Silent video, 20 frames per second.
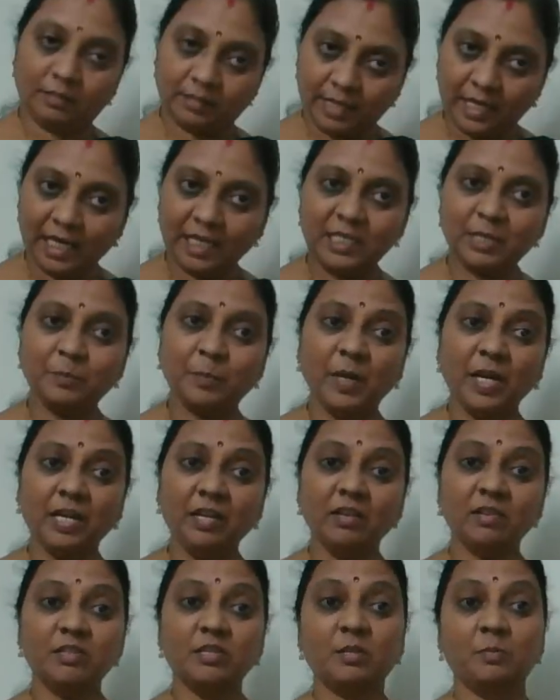
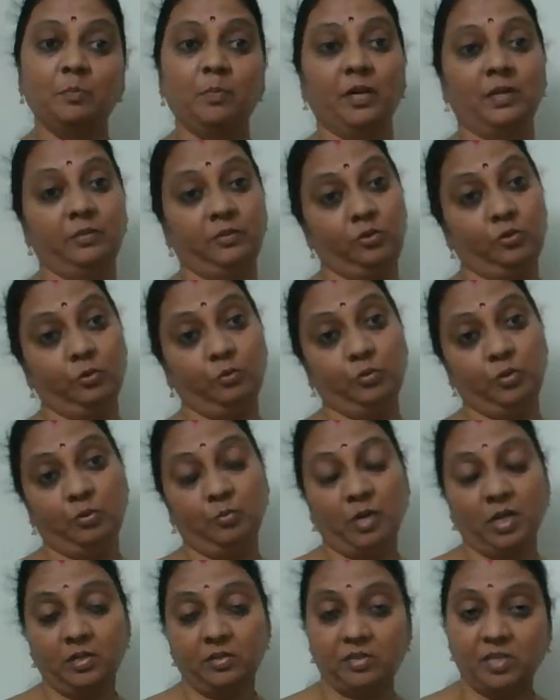experience but through
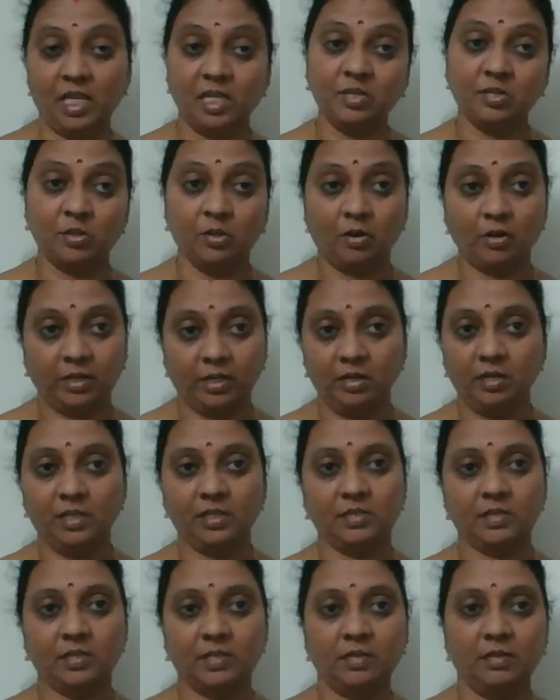your sense
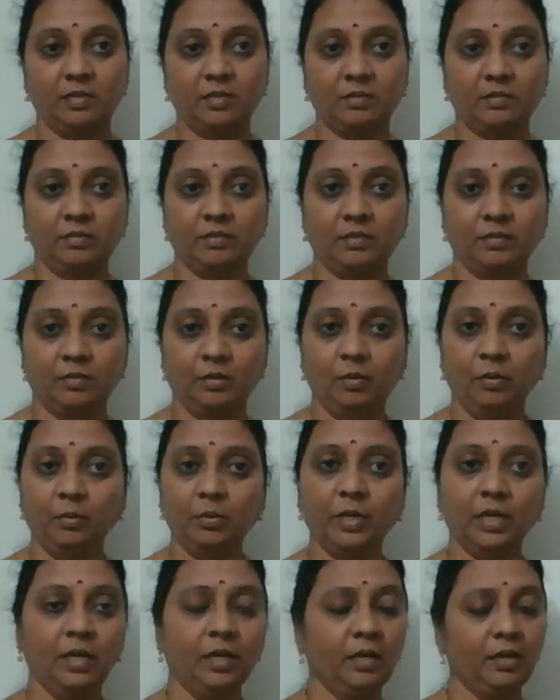organs.
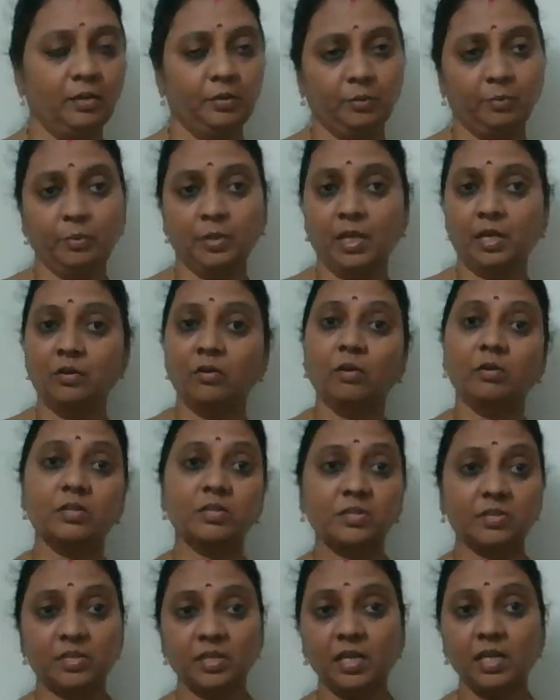Okay, you cannot
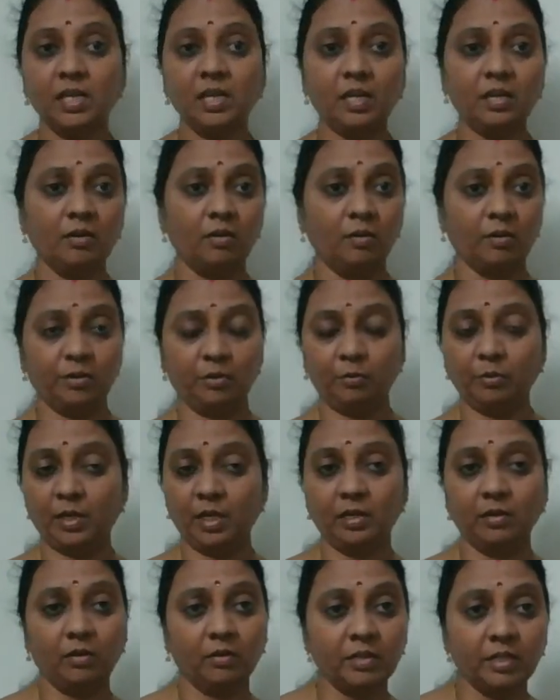see or you
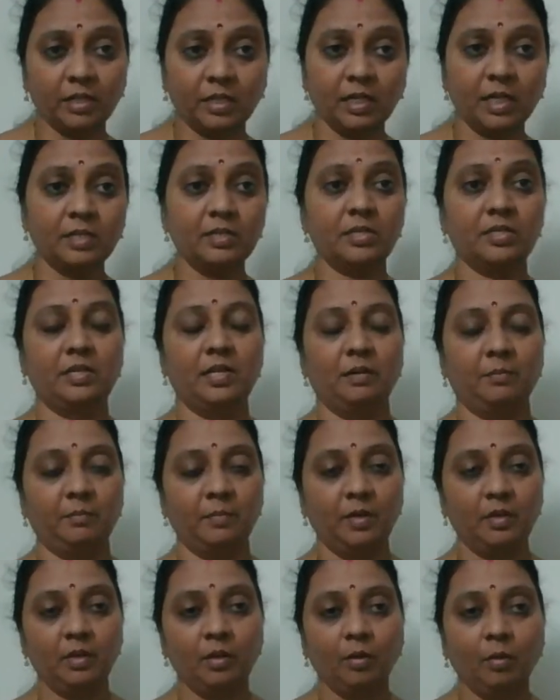cannot touch them.
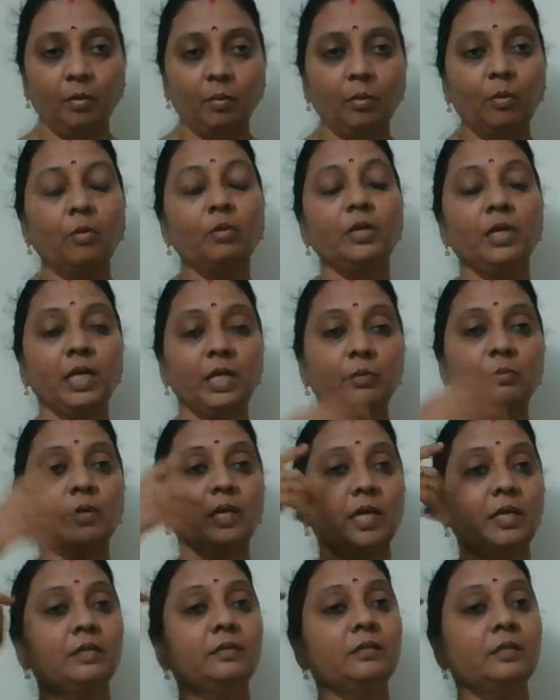Only you
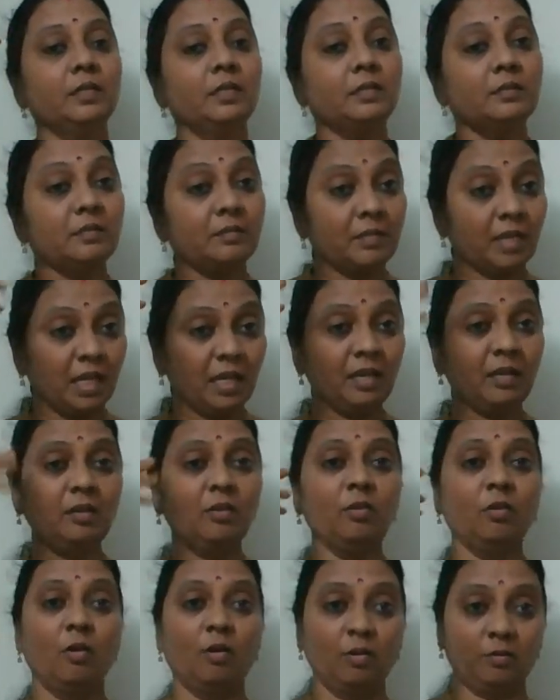can
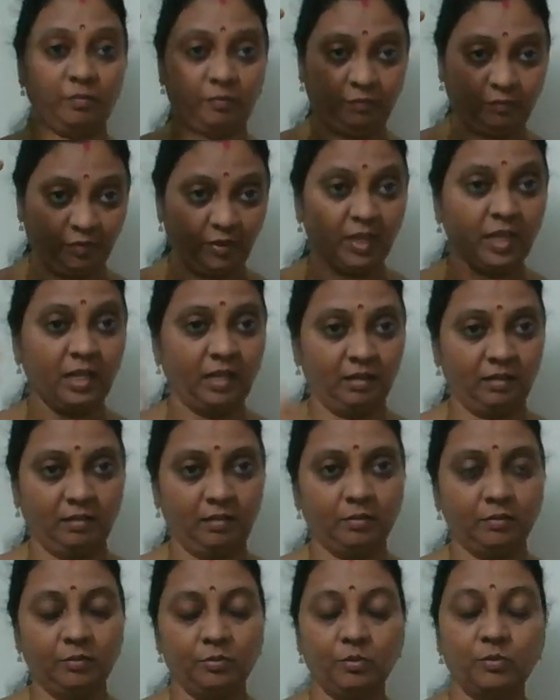think or feel.
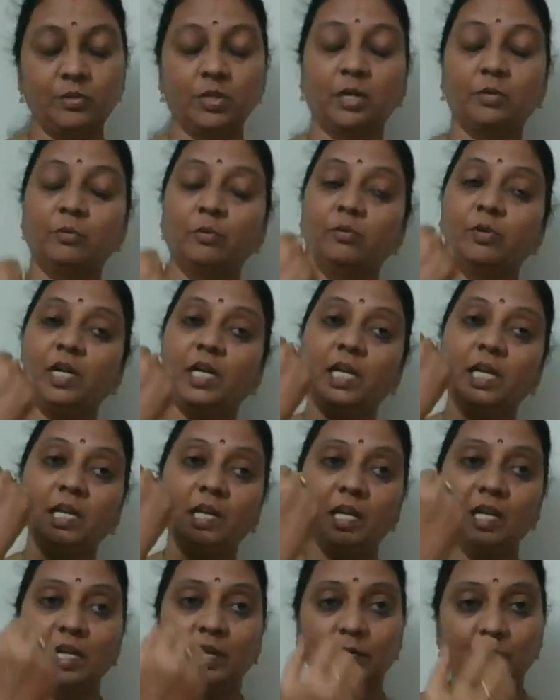Those are
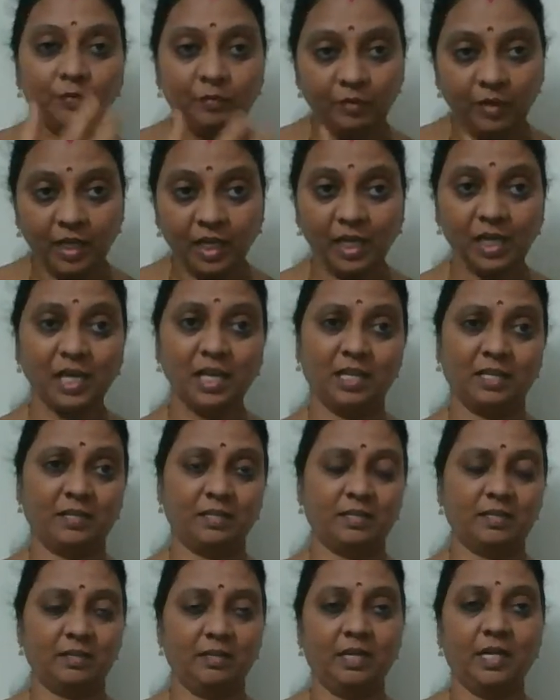only
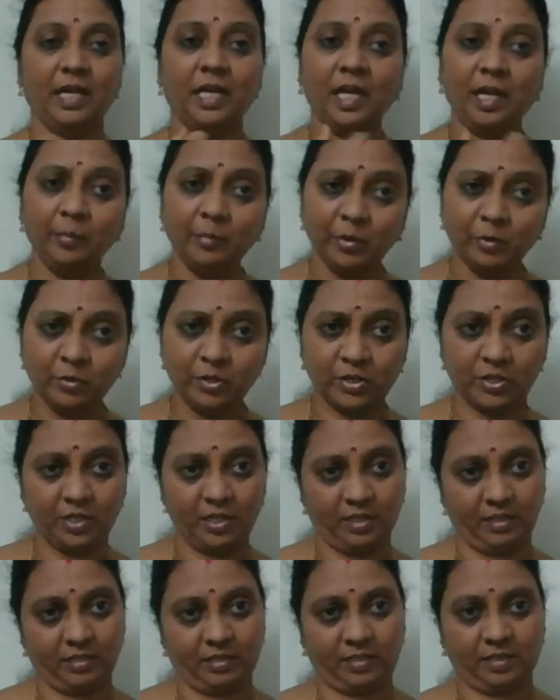feelings,
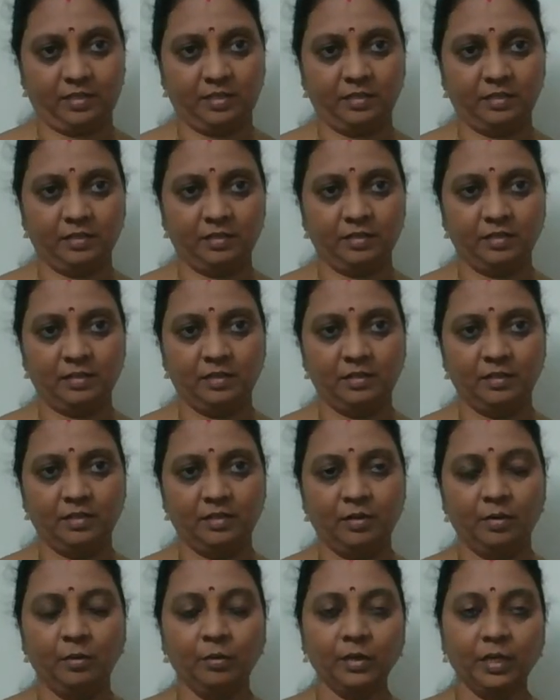emotions,
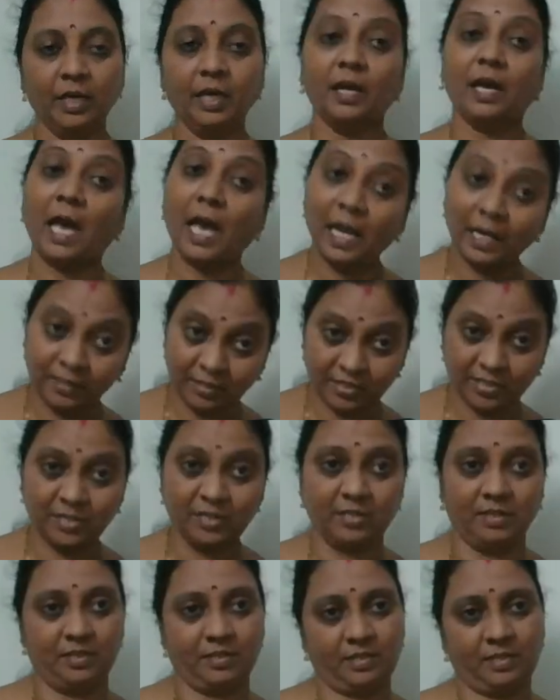okay,
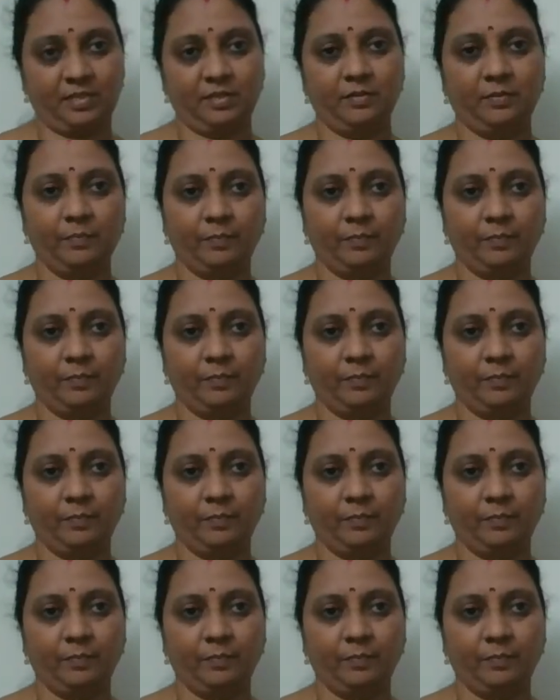actions,